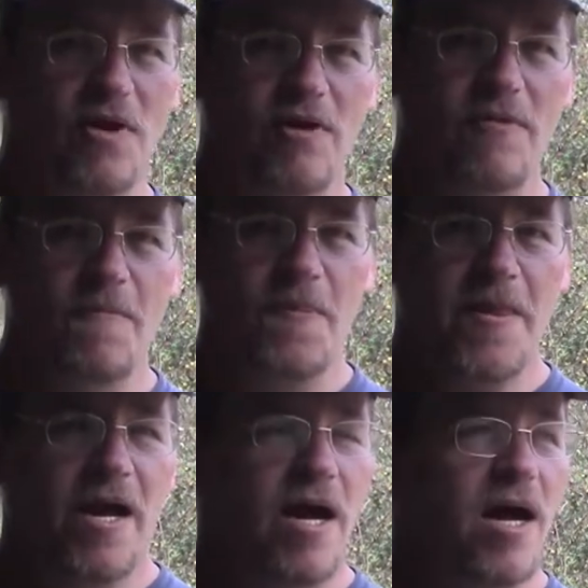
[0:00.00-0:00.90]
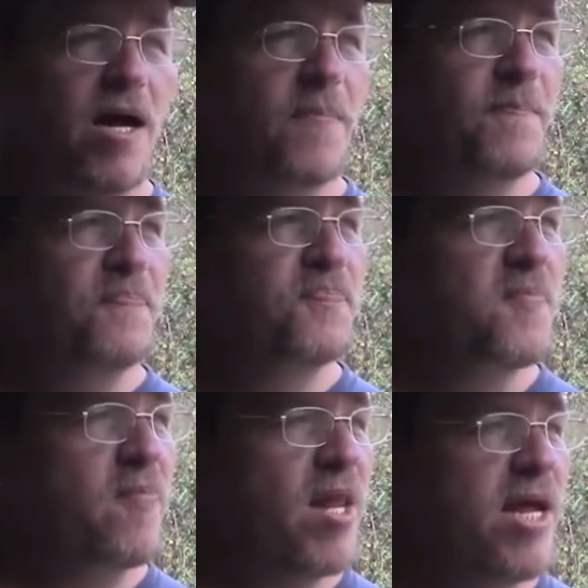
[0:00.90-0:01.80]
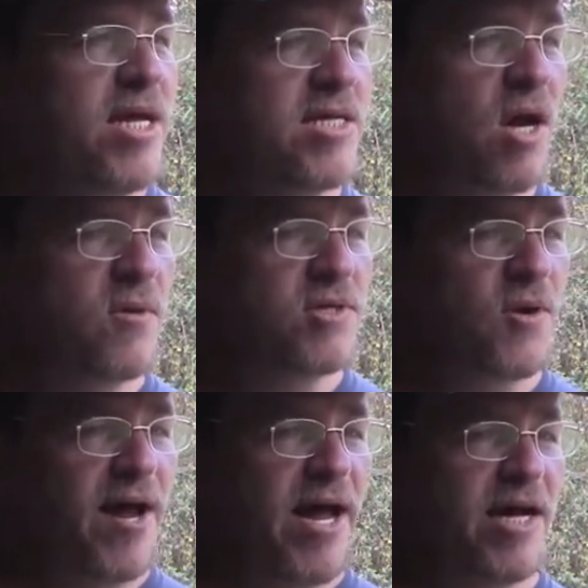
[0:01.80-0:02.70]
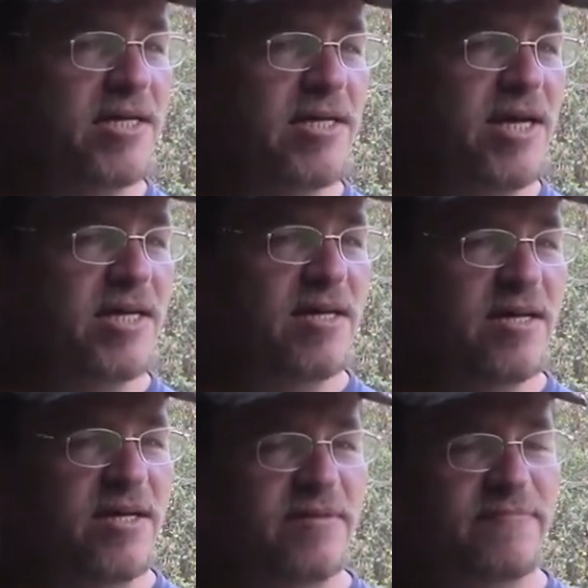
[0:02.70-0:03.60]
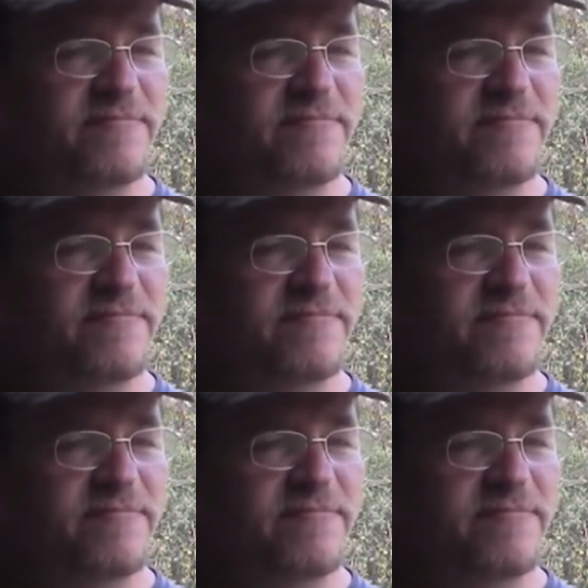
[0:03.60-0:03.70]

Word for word: oil um, he's also has he has a,